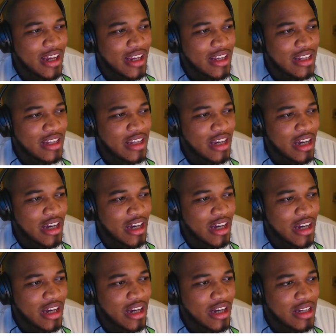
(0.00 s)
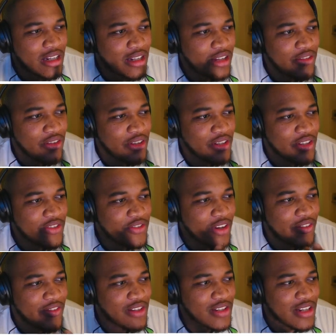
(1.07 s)
Yeah, even this
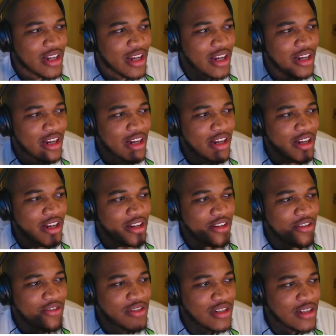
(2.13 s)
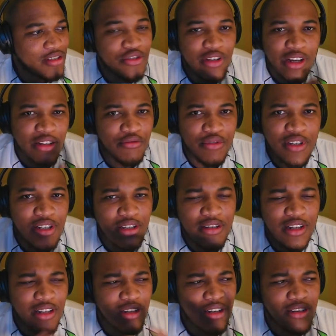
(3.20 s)
5,900. These are like recent, like
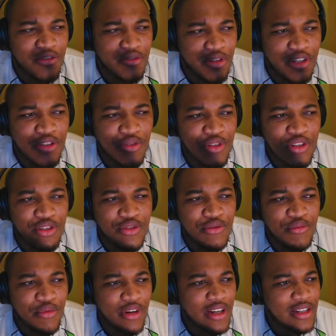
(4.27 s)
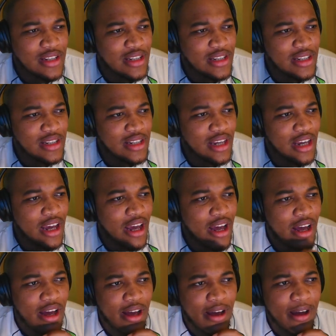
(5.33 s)
kind of 2022 prices.
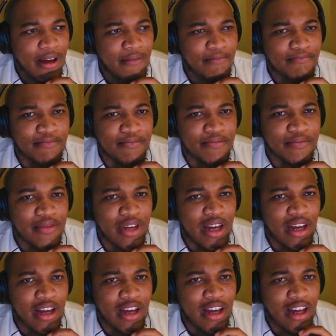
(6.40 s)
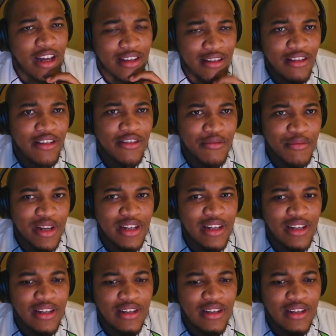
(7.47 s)
That's a lot of money.